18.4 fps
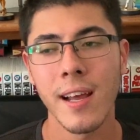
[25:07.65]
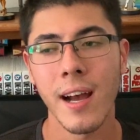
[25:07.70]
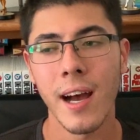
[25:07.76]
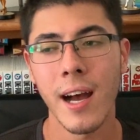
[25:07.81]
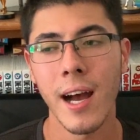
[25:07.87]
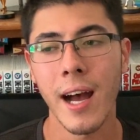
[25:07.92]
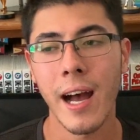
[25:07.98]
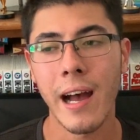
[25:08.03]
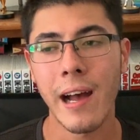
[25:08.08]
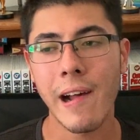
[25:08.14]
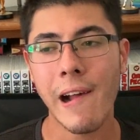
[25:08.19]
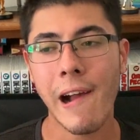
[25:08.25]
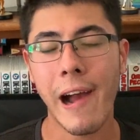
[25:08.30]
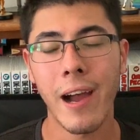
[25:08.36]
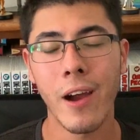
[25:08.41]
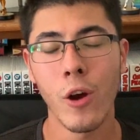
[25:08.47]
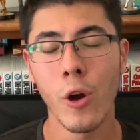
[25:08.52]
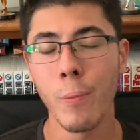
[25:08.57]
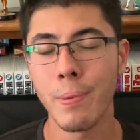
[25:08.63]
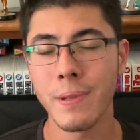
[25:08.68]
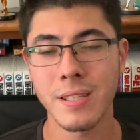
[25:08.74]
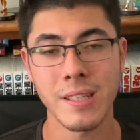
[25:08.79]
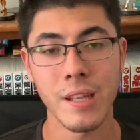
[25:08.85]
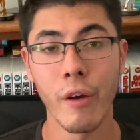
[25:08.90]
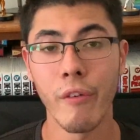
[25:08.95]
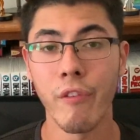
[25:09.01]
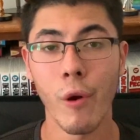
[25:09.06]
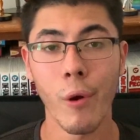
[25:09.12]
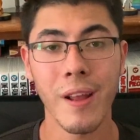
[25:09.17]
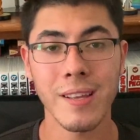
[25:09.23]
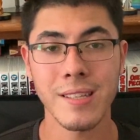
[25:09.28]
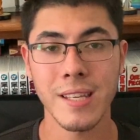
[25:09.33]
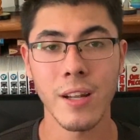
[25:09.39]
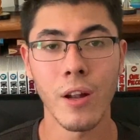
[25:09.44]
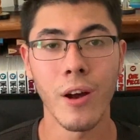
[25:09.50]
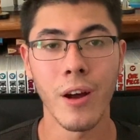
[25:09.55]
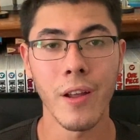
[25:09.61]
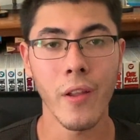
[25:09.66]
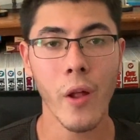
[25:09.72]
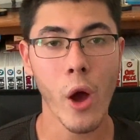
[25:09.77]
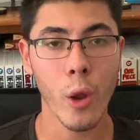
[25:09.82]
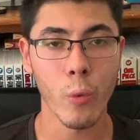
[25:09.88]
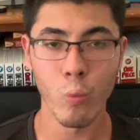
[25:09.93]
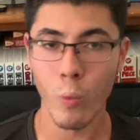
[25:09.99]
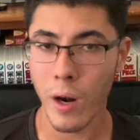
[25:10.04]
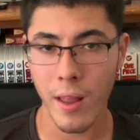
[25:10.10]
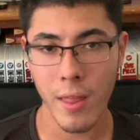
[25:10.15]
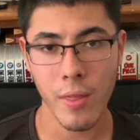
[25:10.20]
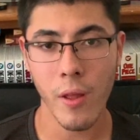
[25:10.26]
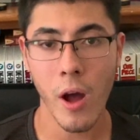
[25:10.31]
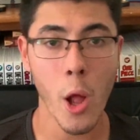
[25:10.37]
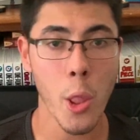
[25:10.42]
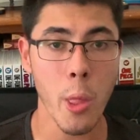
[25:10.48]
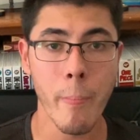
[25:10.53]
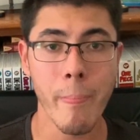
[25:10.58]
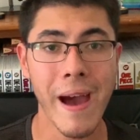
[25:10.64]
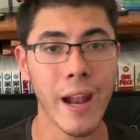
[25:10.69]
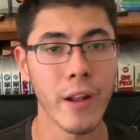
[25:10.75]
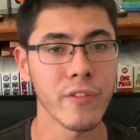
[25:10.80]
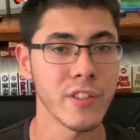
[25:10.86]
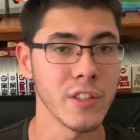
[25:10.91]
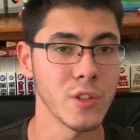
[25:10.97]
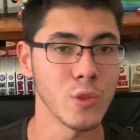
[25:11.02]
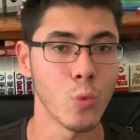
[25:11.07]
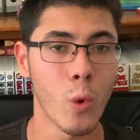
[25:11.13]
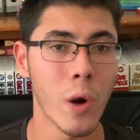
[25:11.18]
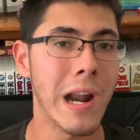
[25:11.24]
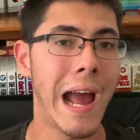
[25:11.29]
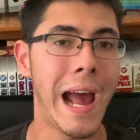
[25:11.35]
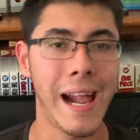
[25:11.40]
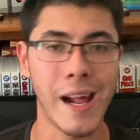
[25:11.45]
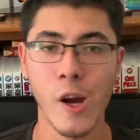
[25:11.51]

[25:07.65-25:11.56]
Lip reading: I hope it's still focusing on the battlefield we're at.